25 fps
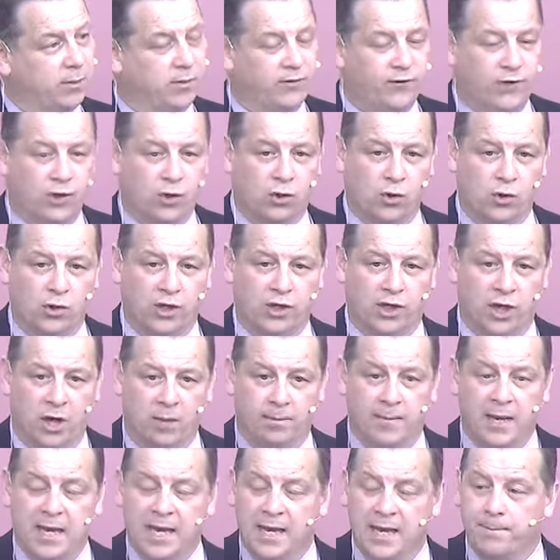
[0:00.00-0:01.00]
him, If you're going to
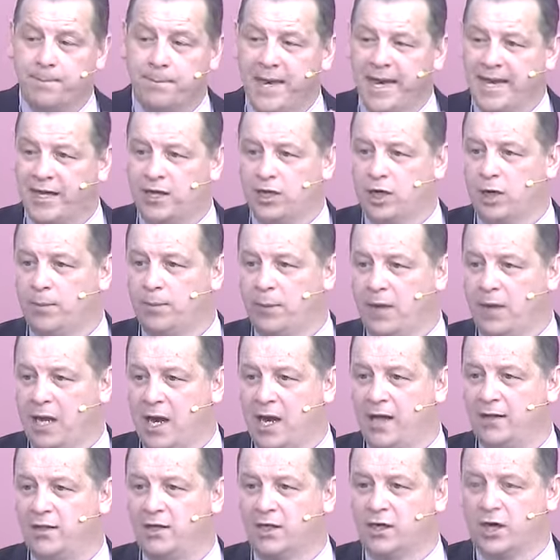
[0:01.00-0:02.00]
come, make your
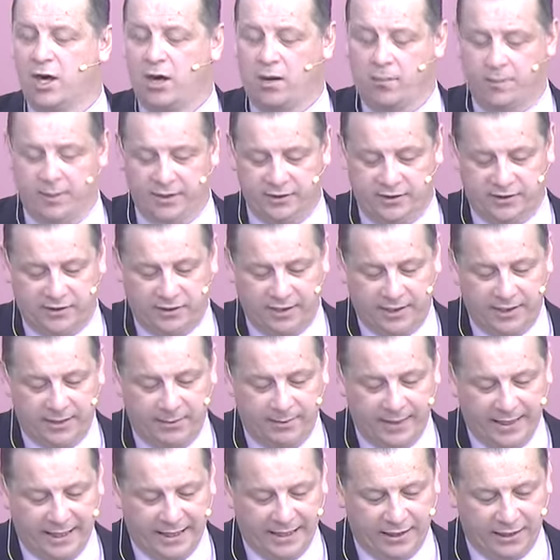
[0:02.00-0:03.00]
plan to come and see
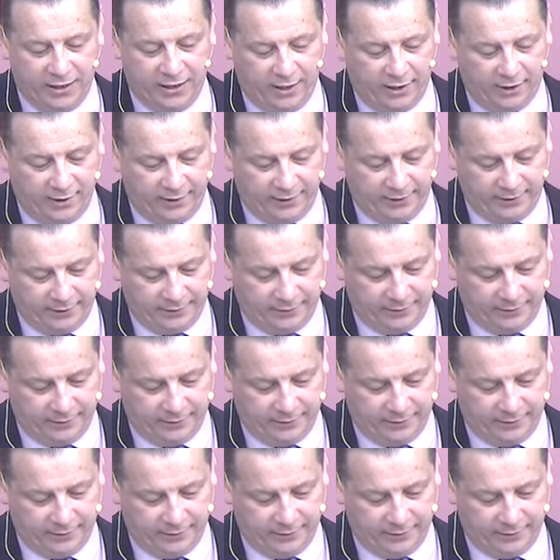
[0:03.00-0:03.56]
me now. You